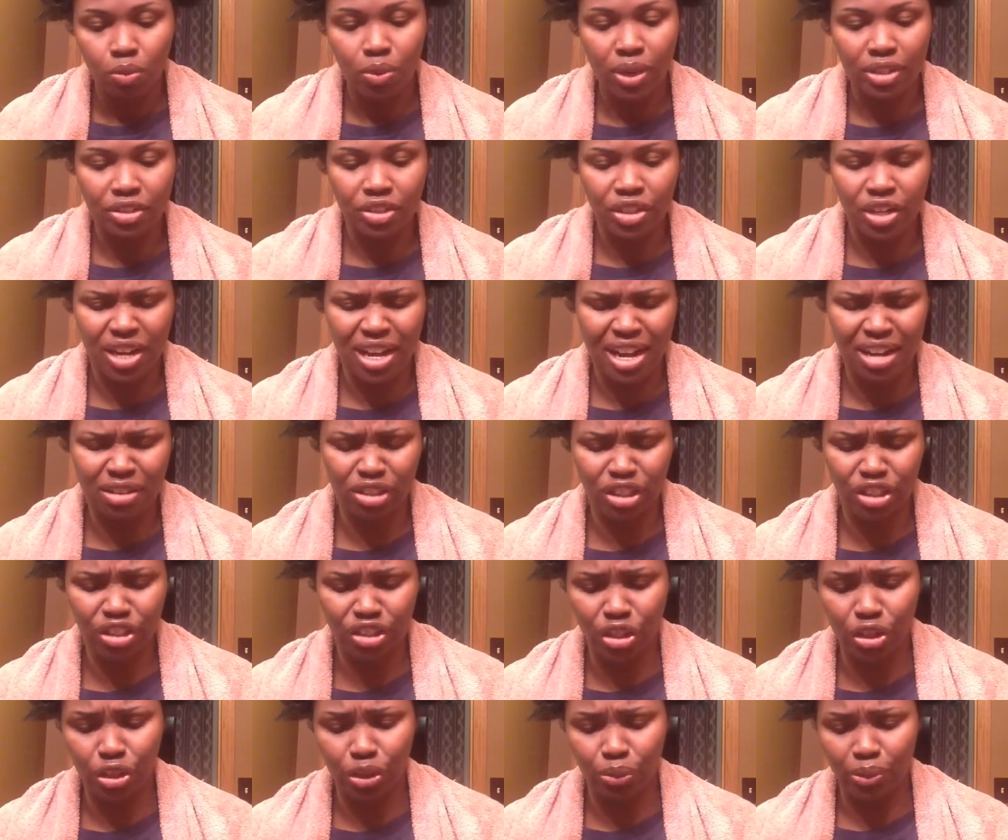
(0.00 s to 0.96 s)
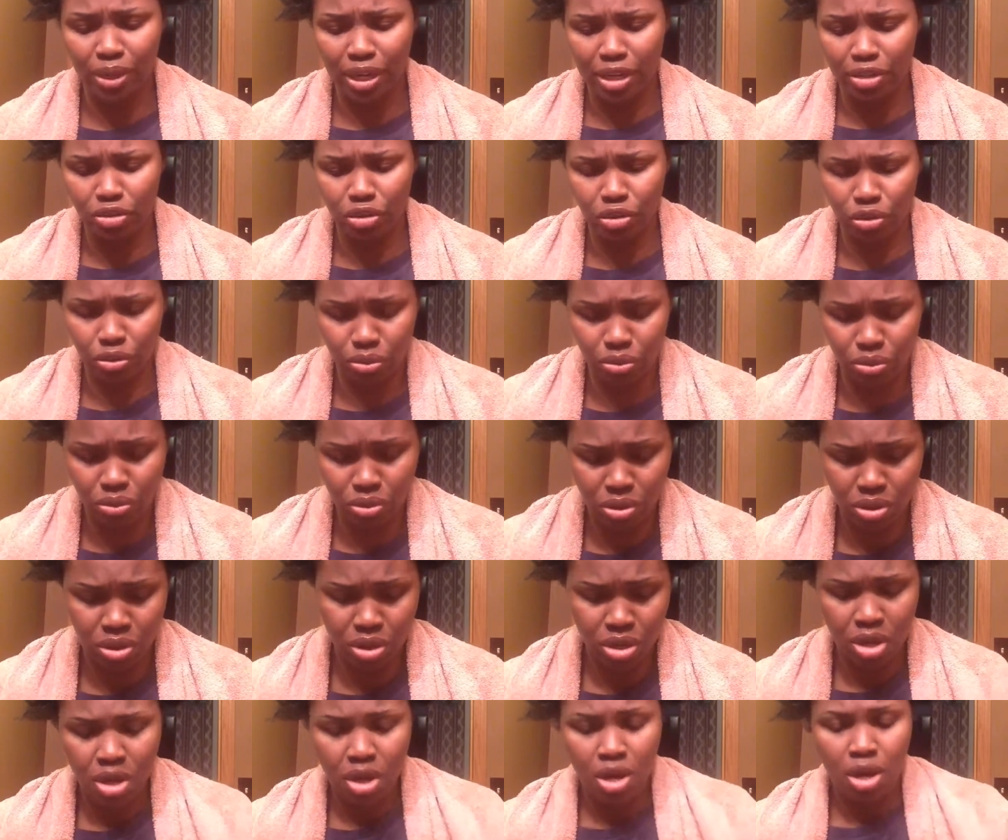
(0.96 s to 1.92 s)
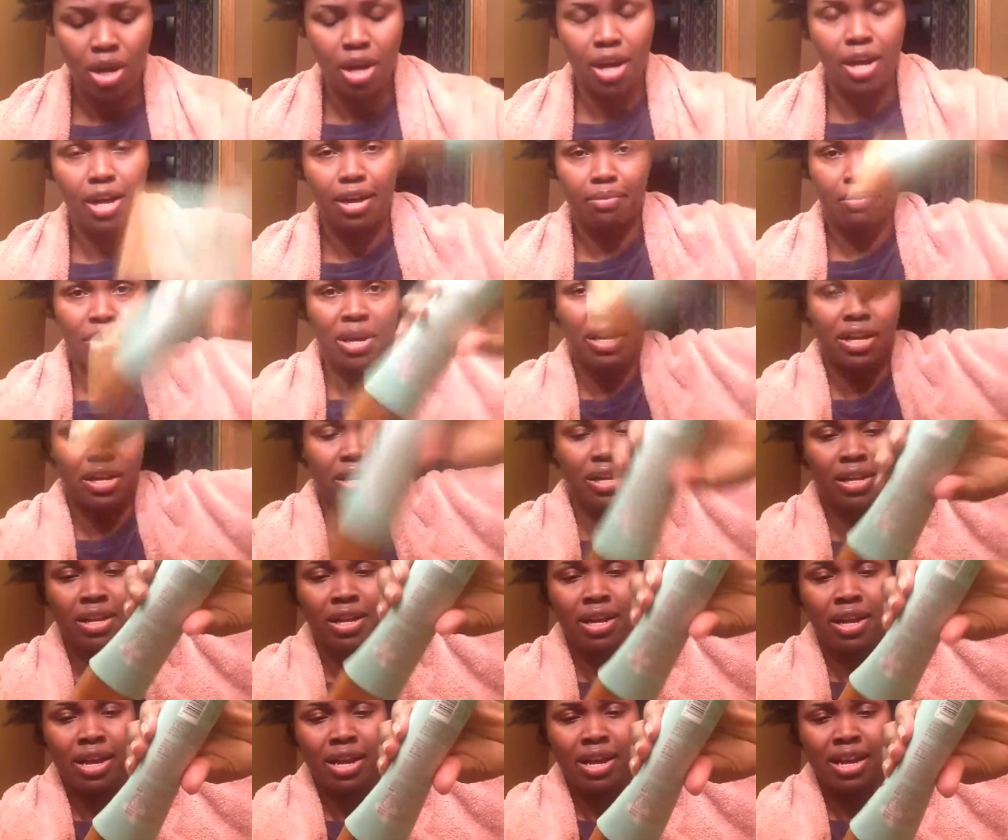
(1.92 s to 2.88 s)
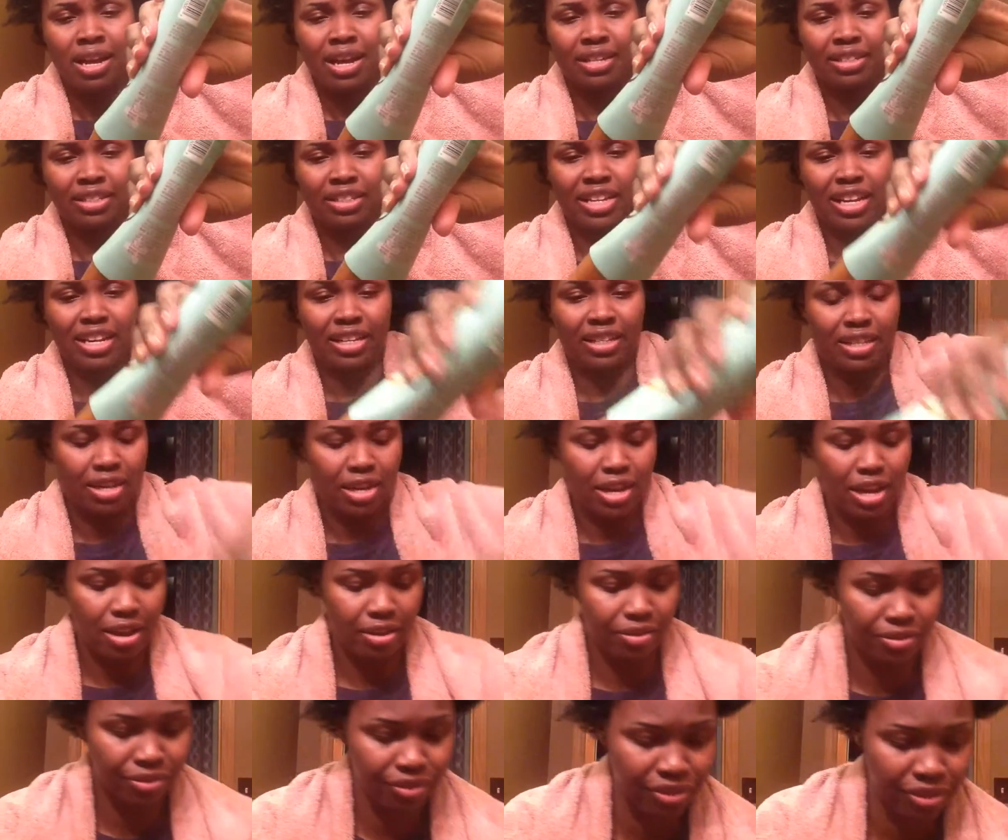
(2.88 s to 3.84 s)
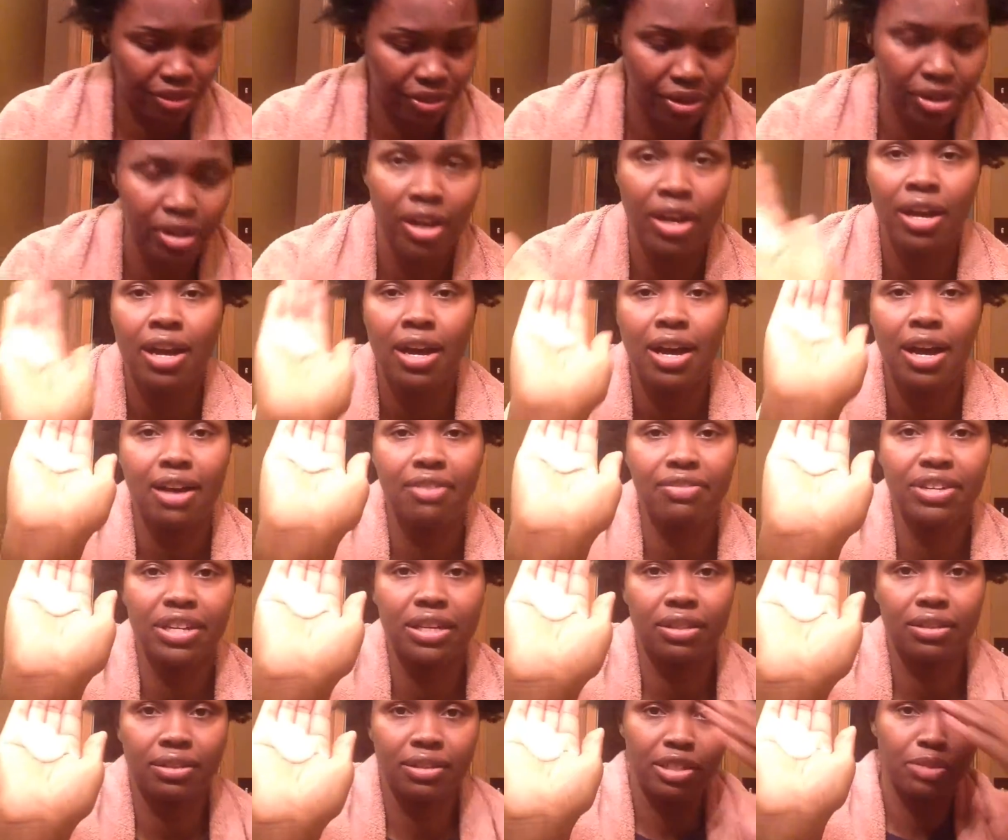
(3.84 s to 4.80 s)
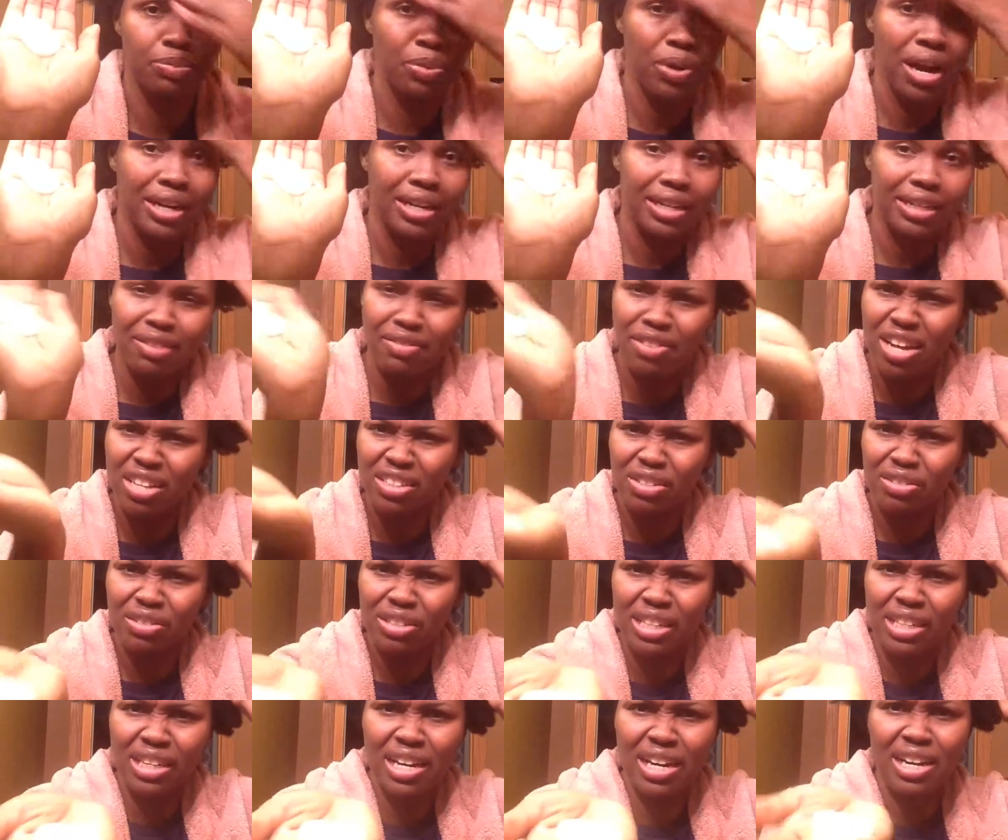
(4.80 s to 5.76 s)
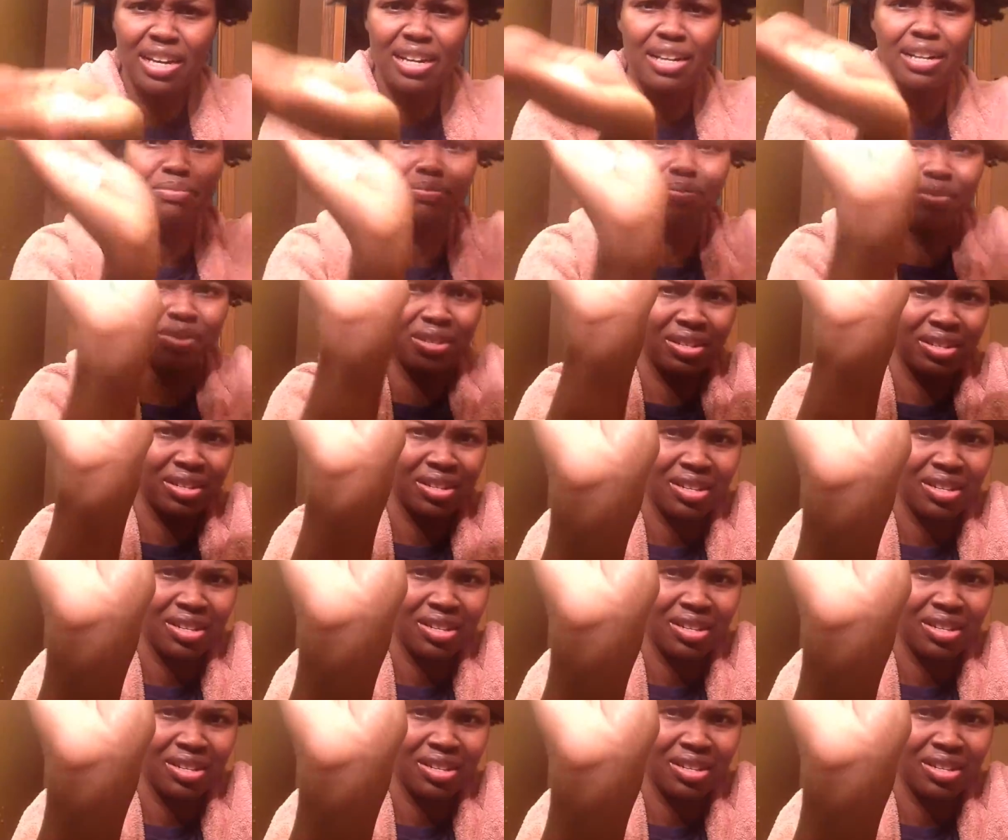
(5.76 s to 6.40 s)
which I'll just show you what I do. I'll just take enough of it. This product, I've also did a